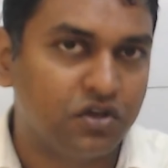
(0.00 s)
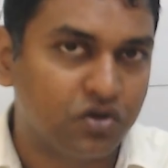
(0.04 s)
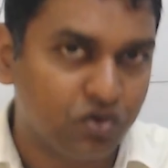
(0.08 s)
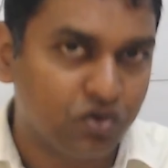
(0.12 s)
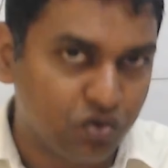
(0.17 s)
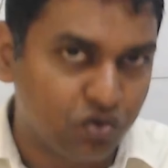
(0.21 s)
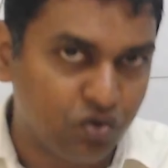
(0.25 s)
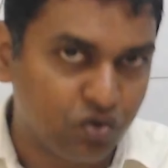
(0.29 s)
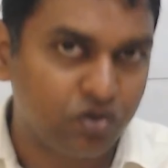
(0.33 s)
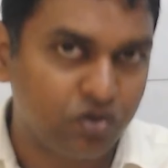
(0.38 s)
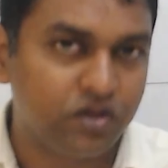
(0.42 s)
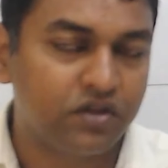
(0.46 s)

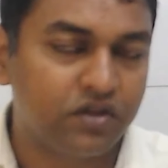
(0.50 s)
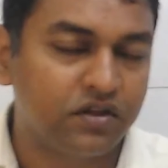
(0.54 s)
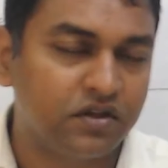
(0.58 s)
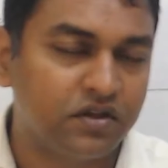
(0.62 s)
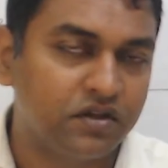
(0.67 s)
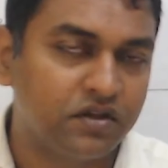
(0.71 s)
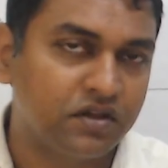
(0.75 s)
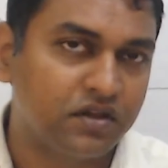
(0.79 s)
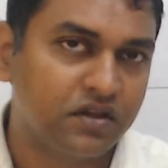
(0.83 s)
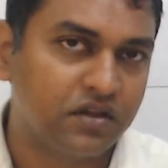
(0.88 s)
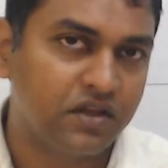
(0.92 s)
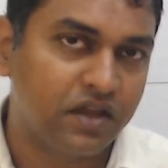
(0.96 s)
Going
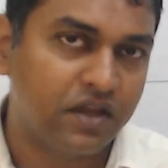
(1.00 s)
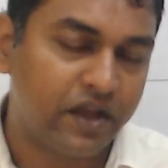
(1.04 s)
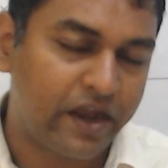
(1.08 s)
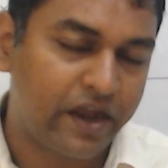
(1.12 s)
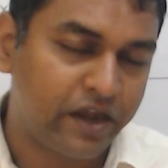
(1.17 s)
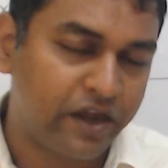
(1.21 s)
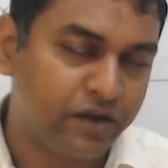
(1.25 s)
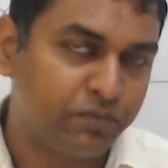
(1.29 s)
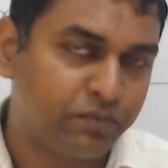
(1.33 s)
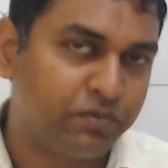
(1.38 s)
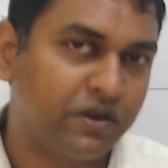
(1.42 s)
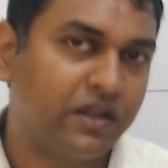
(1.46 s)

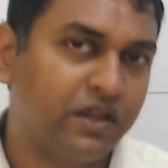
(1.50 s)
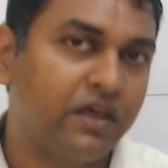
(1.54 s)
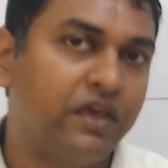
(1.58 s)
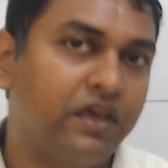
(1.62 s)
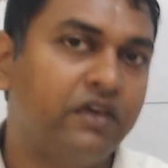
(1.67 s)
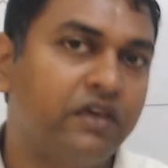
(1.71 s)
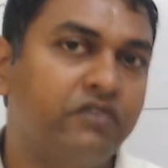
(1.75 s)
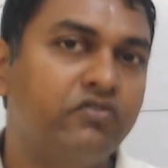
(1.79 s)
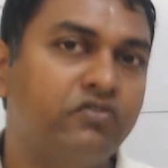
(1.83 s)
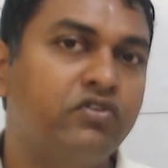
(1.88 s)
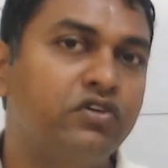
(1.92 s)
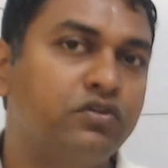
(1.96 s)
and
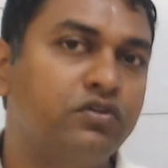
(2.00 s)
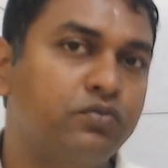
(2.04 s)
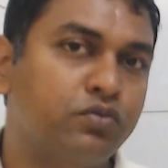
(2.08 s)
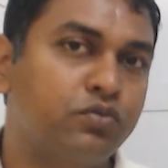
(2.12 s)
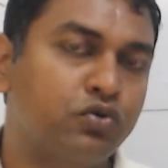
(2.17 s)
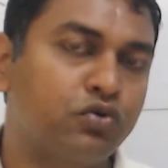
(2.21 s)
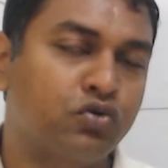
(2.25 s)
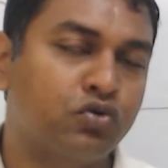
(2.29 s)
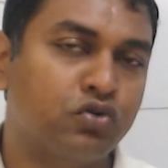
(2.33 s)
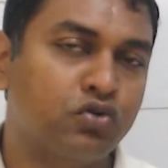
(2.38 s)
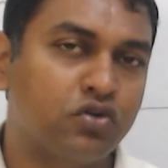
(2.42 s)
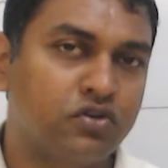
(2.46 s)
playing with
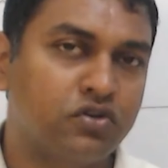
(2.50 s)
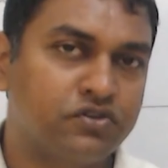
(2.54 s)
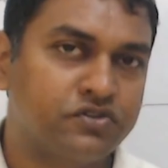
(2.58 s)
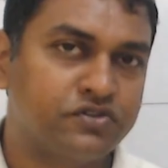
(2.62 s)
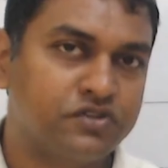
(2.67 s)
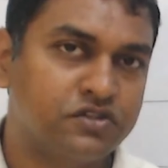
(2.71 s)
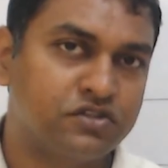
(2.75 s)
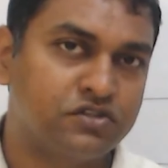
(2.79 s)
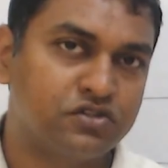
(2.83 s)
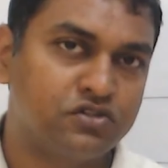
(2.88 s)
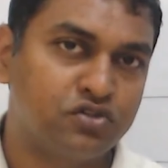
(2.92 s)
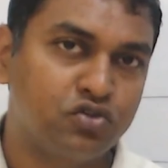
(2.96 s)
protons
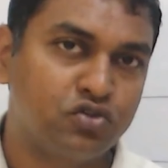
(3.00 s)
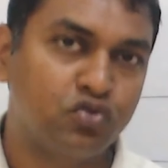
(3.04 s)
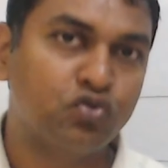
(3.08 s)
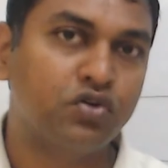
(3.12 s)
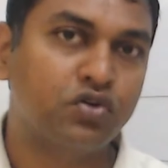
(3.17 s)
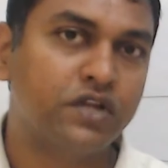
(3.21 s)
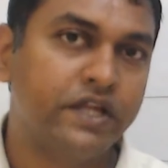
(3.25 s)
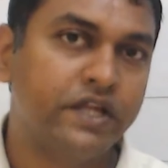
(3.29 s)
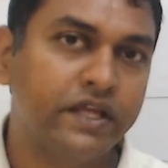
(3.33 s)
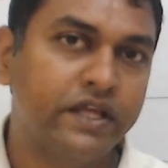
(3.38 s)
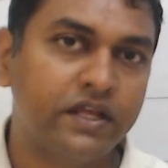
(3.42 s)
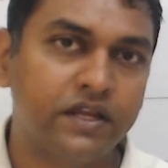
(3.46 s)
is
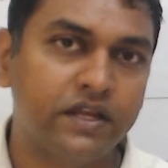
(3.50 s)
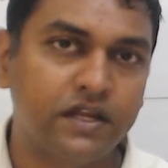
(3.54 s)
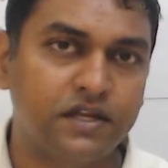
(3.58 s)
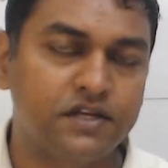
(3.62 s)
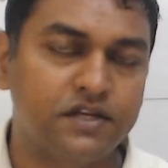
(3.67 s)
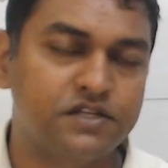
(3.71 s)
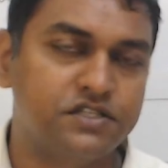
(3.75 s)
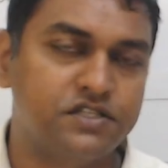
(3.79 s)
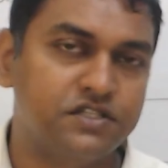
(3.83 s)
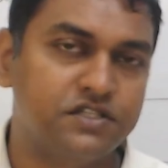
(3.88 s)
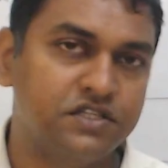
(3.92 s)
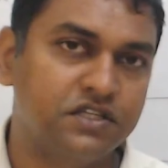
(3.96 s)
nuclear
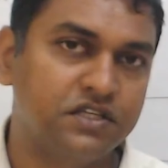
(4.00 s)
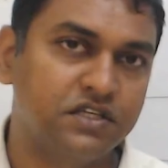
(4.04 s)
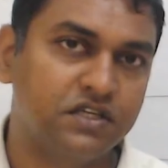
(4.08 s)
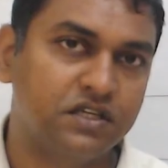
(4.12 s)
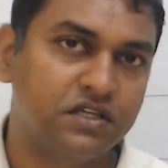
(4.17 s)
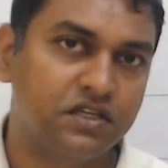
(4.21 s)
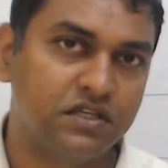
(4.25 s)
energy.